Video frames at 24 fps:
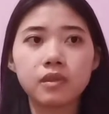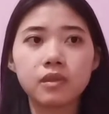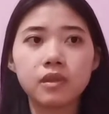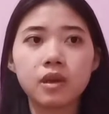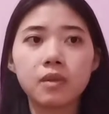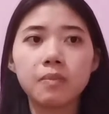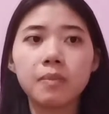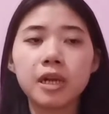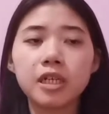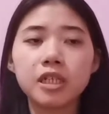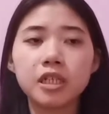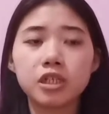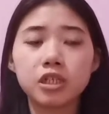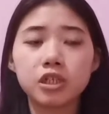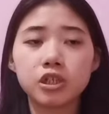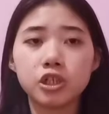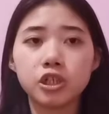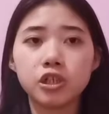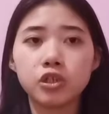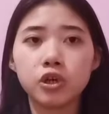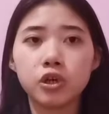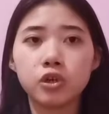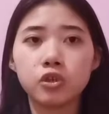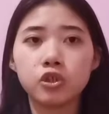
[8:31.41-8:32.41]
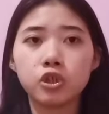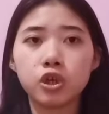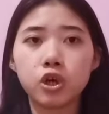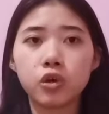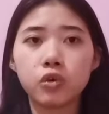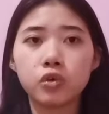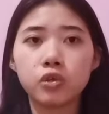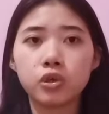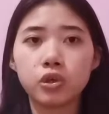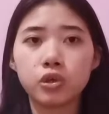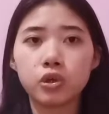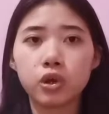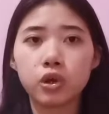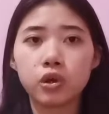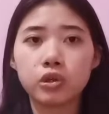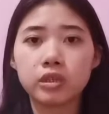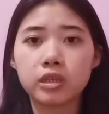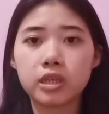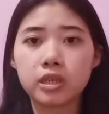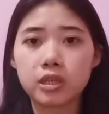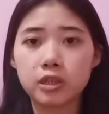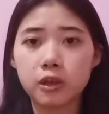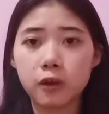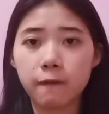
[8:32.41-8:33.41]
The budgetary control also
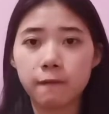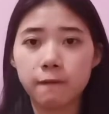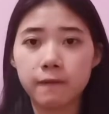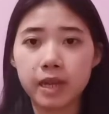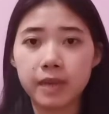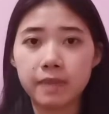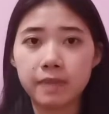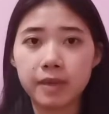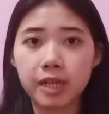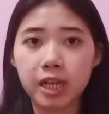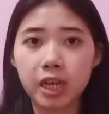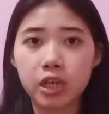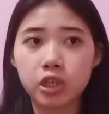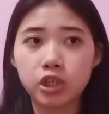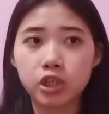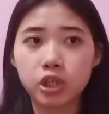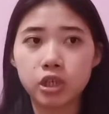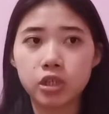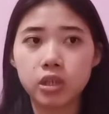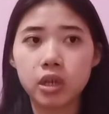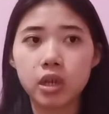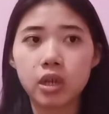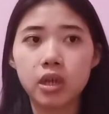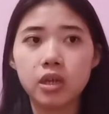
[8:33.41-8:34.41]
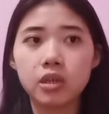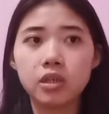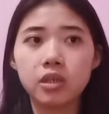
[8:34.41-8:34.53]
consists of limitation.